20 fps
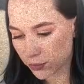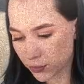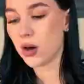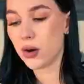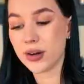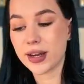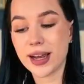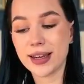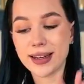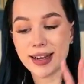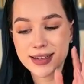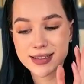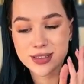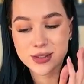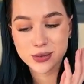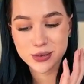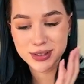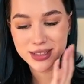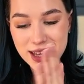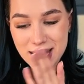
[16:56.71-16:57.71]
Okay guys,
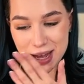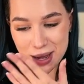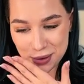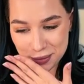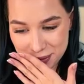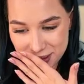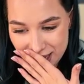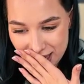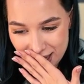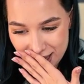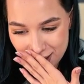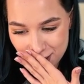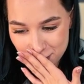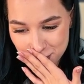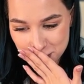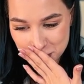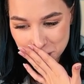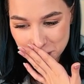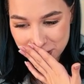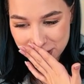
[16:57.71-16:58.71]
so now we
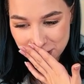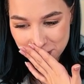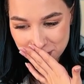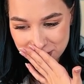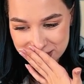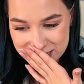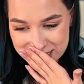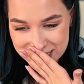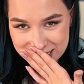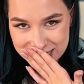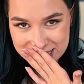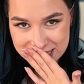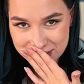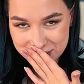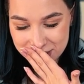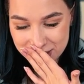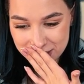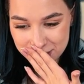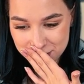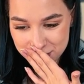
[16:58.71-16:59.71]
have 21 seconds till
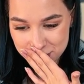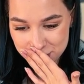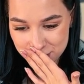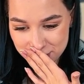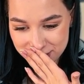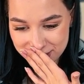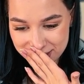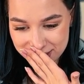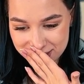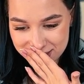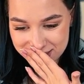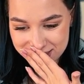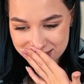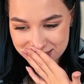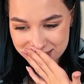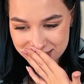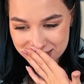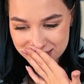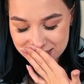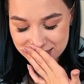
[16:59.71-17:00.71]
the end of our trades.
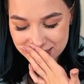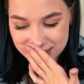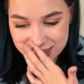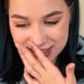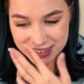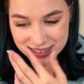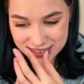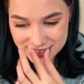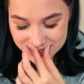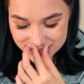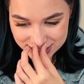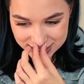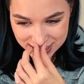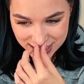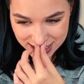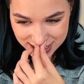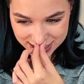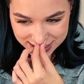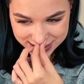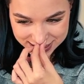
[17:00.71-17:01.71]

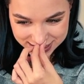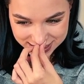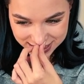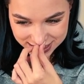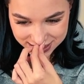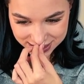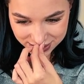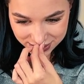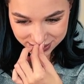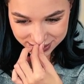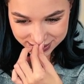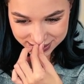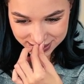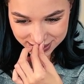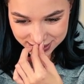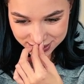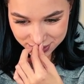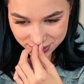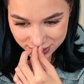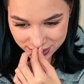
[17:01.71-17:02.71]
And it's not going
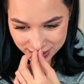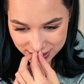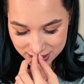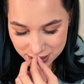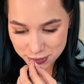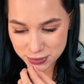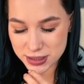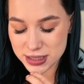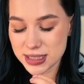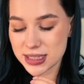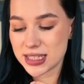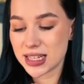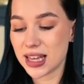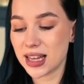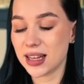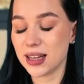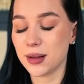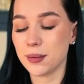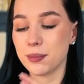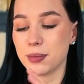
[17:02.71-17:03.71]
that great. We're still